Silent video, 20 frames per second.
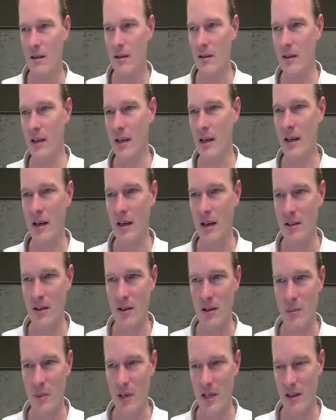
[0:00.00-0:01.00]
Yeah, I
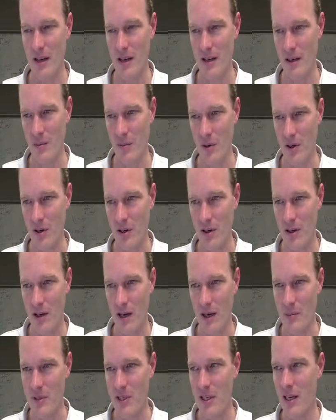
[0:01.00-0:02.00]
shouldn't have picked that number.
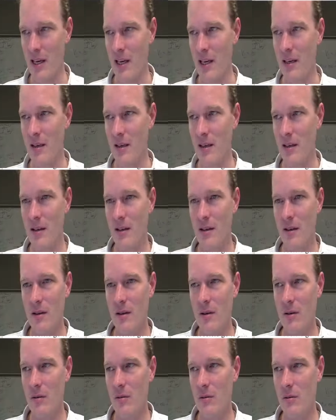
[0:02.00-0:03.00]
I'm saying,
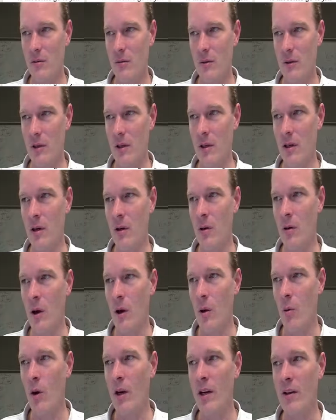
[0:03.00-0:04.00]

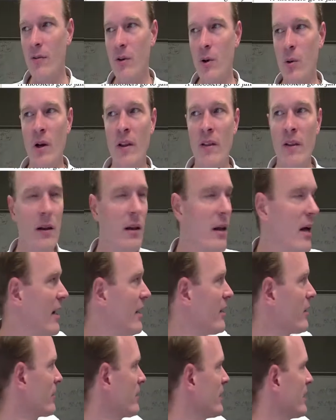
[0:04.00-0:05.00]
what if you win the
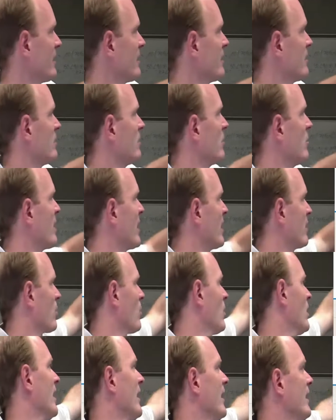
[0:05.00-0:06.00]
lottery no matter
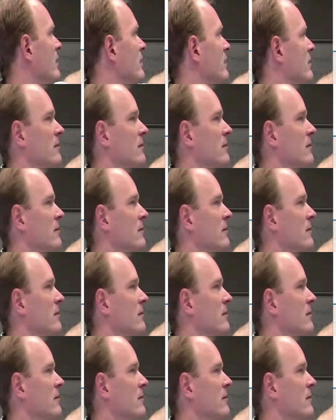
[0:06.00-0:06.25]
what?